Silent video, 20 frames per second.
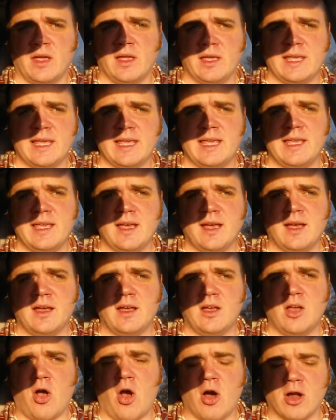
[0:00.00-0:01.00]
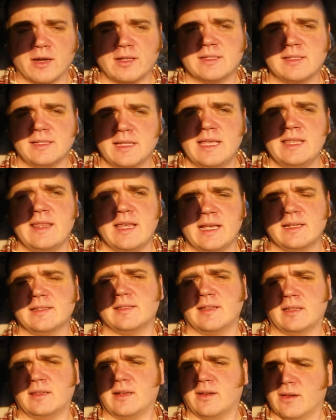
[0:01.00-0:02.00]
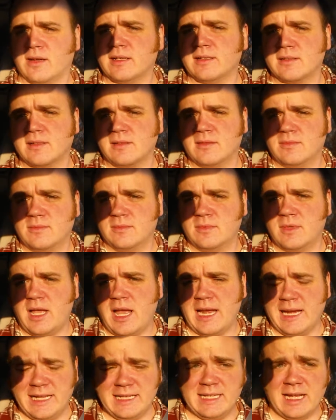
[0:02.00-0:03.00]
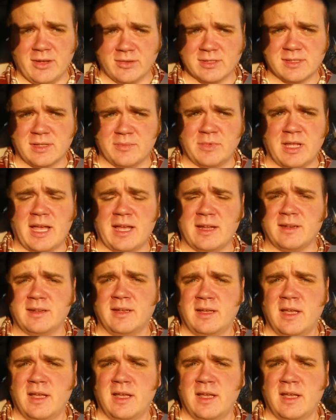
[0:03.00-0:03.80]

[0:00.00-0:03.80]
He honestly thinks that there is. And he tells them that.